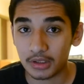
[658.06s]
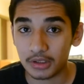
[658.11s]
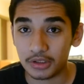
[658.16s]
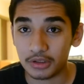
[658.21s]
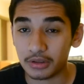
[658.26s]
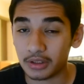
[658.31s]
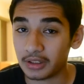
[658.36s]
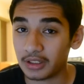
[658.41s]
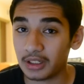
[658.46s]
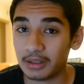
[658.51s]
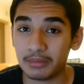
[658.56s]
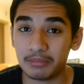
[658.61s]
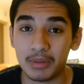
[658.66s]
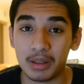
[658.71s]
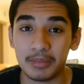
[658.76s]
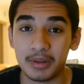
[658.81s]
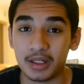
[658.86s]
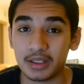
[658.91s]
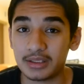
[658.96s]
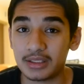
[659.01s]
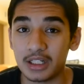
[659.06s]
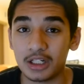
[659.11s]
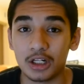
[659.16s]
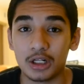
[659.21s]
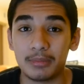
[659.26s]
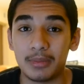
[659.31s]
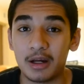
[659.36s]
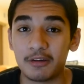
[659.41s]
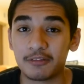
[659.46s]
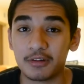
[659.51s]
you can get maybe a
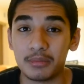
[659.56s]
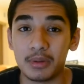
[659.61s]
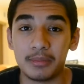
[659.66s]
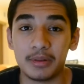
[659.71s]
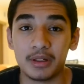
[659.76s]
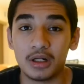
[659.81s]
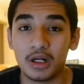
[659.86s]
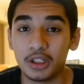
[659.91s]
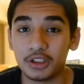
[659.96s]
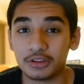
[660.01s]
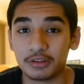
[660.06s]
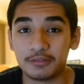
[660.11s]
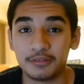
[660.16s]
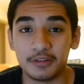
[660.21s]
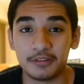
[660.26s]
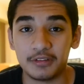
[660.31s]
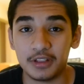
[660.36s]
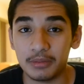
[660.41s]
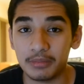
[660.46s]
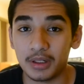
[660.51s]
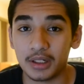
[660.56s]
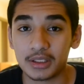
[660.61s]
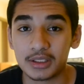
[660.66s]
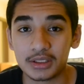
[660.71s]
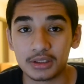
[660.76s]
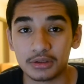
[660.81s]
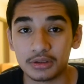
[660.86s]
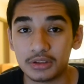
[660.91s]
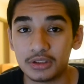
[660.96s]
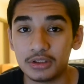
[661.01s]
terabyte for maybe one hundred fifty
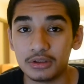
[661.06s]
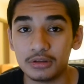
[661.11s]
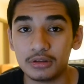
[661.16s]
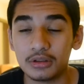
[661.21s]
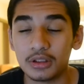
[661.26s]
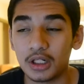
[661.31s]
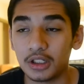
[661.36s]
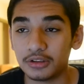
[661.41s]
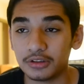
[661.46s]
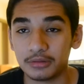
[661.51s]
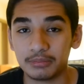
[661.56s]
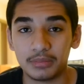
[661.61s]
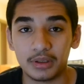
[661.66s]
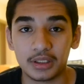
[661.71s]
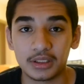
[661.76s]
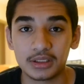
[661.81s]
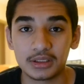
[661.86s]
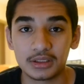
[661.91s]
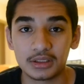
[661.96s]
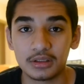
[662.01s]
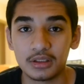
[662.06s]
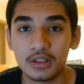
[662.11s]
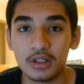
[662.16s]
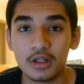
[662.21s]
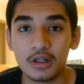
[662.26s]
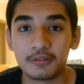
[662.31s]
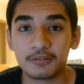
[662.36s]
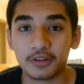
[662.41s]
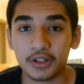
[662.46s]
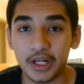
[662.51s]
bucks or two hundred bucks
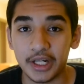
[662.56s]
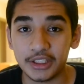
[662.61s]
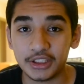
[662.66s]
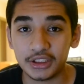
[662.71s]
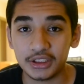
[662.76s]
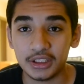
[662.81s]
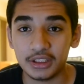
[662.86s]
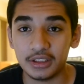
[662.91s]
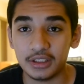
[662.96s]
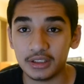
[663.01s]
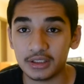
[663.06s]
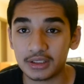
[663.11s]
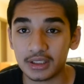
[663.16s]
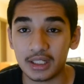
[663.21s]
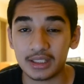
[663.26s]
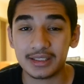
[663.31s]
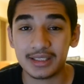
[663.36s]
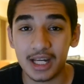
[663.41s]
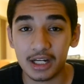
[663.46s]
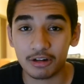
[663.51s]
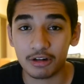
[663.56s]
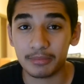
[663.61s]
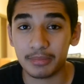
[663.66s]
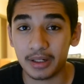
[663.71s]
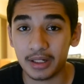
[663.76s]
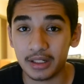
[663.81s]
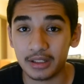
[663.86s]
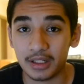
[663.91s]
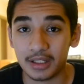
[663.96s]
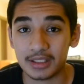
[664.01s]
for H D Ds. A
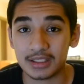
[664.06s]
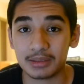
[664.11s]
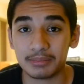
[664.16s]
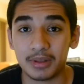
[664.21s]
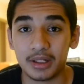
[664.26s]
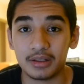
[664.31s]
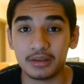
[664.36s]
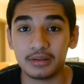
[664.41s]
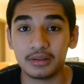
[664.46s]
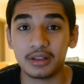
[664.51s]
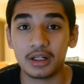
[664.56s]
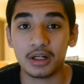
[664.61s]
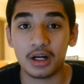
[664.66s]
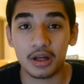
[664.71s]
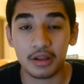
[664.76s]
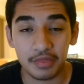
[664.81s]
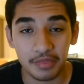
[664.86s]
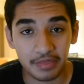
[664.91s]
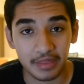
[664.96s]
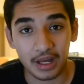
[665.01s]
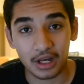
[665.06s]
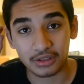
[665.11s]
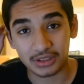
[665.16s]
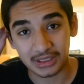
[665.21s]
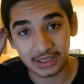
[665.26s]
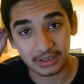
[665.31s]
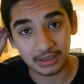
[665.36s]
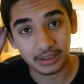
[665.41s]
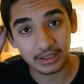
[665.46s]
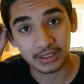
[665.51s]
terabyte, now that's about a
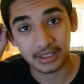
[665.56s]
thousand